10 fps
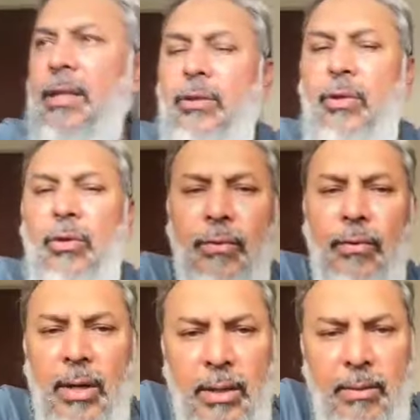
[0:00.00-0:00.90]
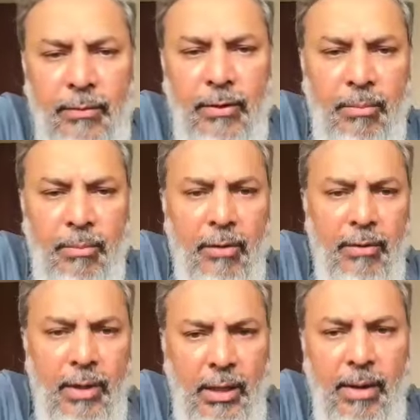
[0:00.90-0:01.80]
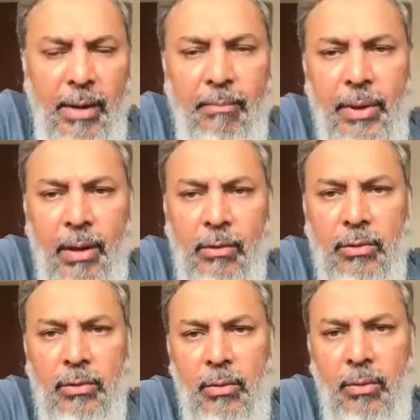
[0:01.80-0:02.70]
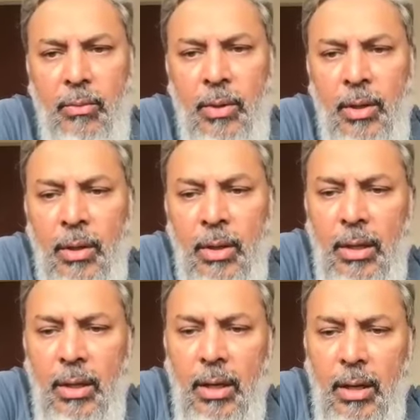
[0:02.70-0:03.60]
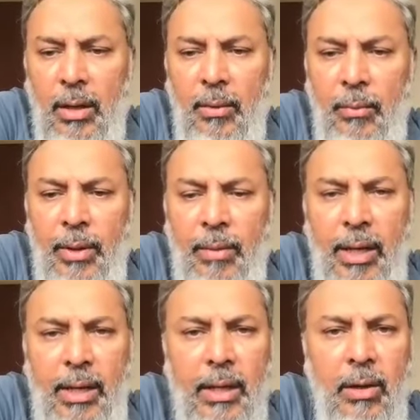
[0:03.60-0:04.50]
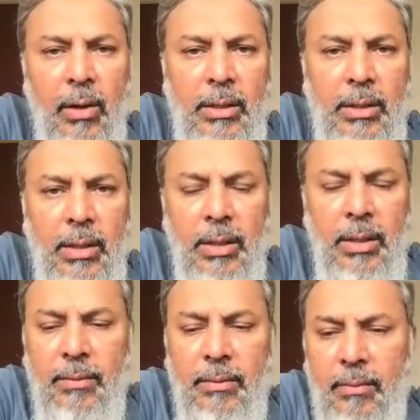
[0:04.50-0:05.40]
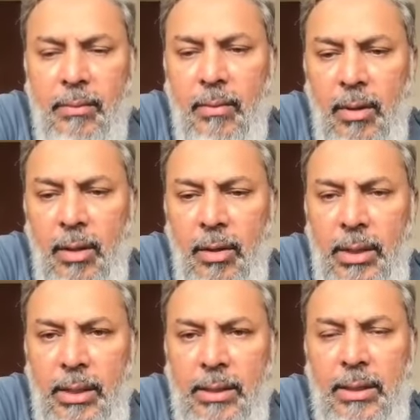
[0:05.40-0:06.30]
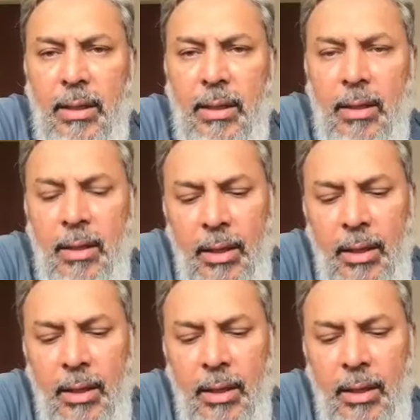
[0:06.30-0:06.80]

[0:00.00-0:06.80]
it's due for a bit of a revamp now. So we'll make it a lot easier.